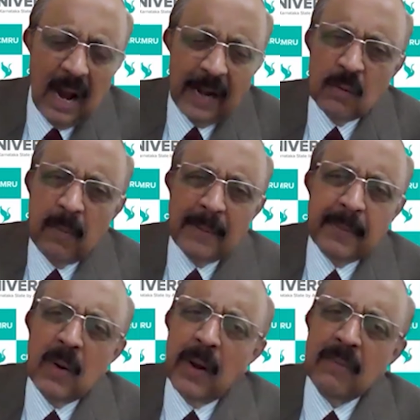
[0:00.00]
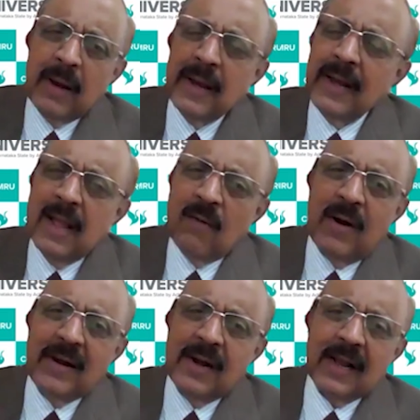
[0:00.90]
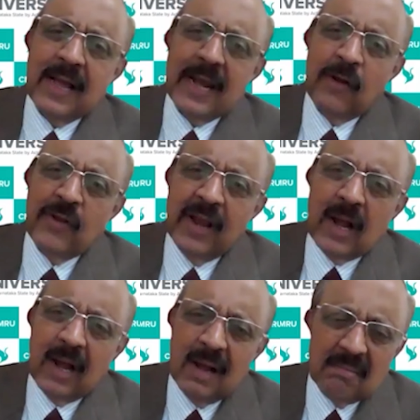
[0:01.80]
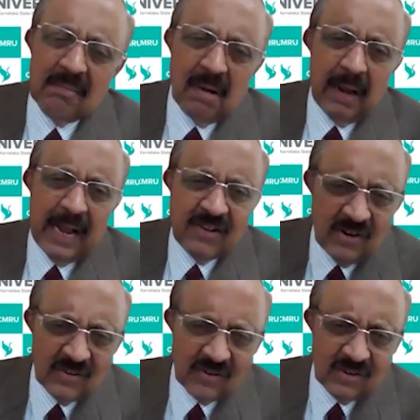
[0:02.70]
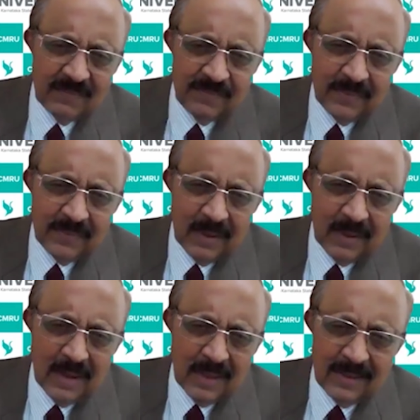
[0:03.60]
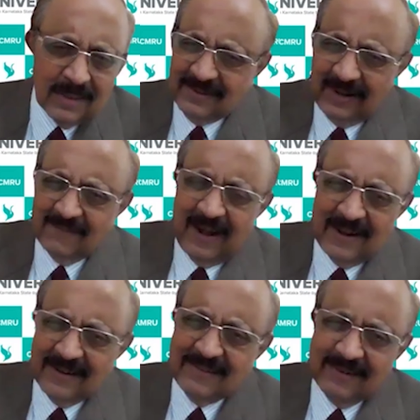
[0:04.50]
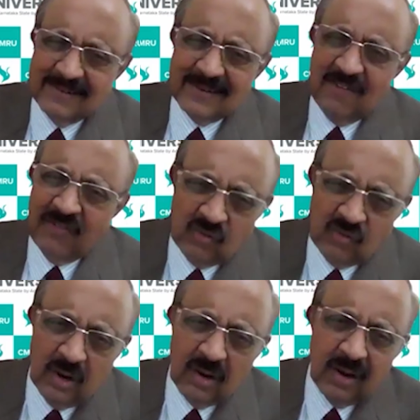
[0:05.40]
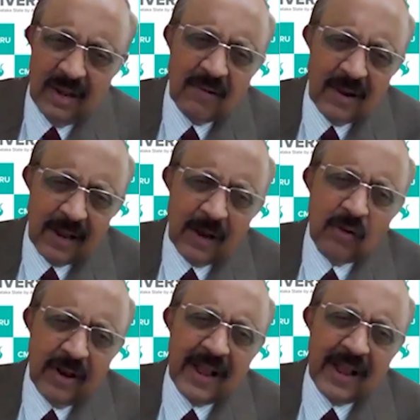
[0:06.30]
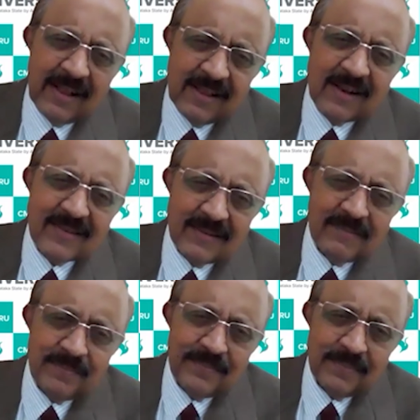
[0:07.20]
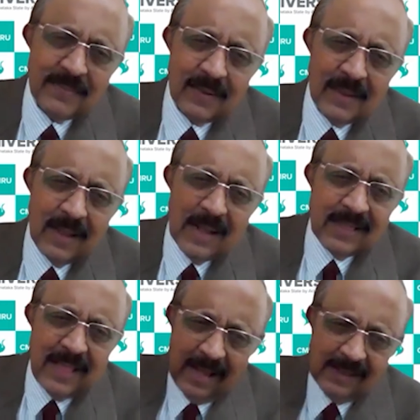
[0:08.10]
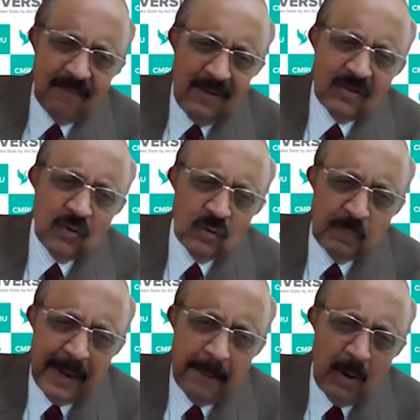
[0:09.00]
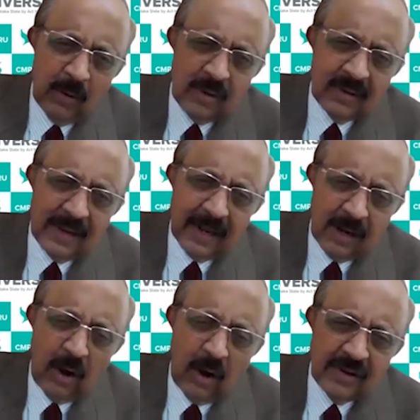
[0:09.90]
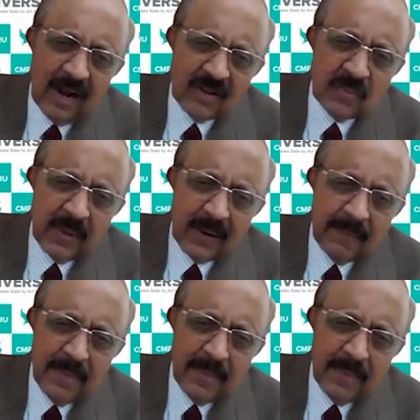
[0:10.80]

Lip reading: And you might be knowing, when India wanted the cryogenic engines, the state of the United States refused to give cryogenic engines. They are the ones who speak about the technology transfer.